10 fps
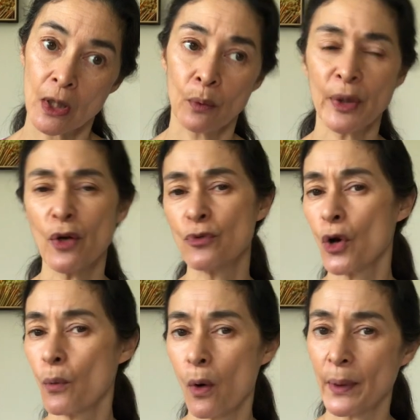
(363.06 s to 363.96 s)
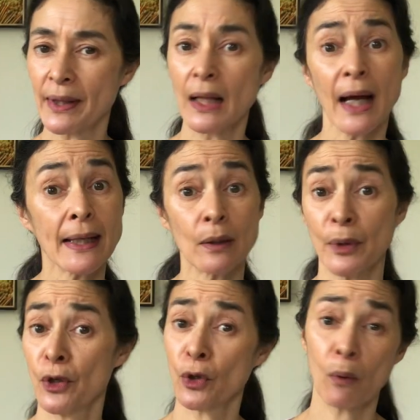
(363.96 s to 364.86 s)
We don't know what we like. We
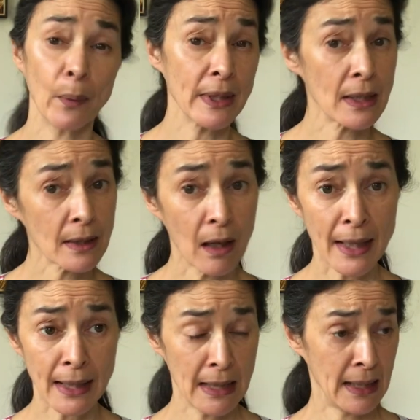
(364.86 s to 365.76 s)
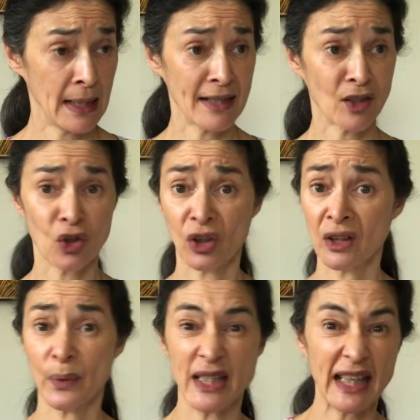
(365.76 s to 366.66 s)
don't know what we dislike. As a toddler,
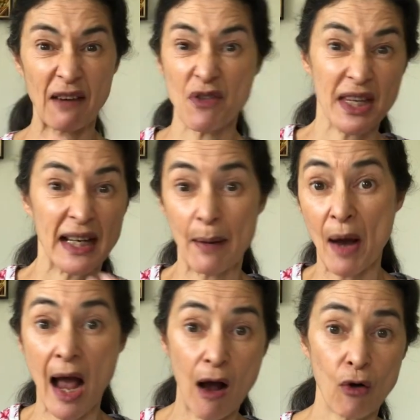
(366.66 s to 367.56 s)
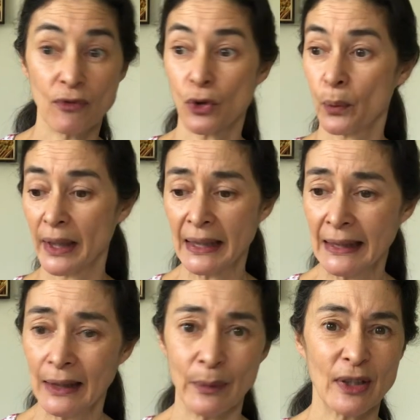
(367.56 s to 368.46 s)
we stick everything in our mouths, or we
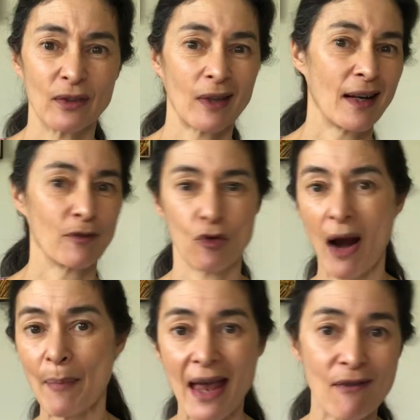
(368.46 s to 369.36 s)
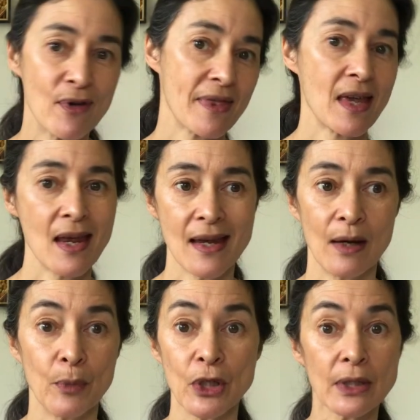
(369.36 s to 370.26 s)
kind of grab at everything, and
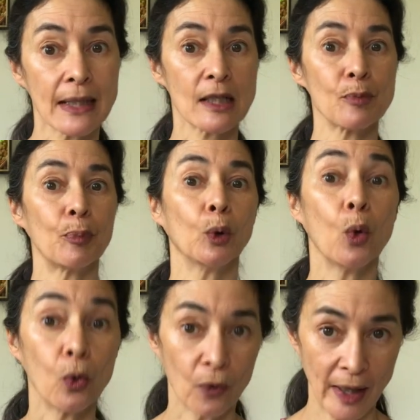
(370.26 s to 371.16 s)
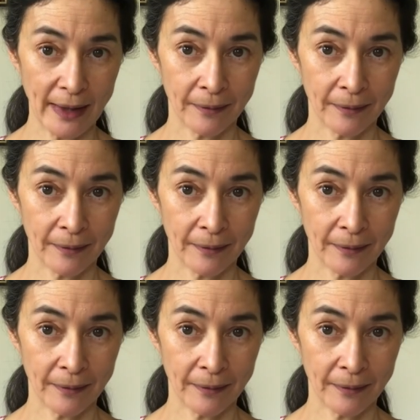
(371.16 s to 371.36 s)
we're just exploring.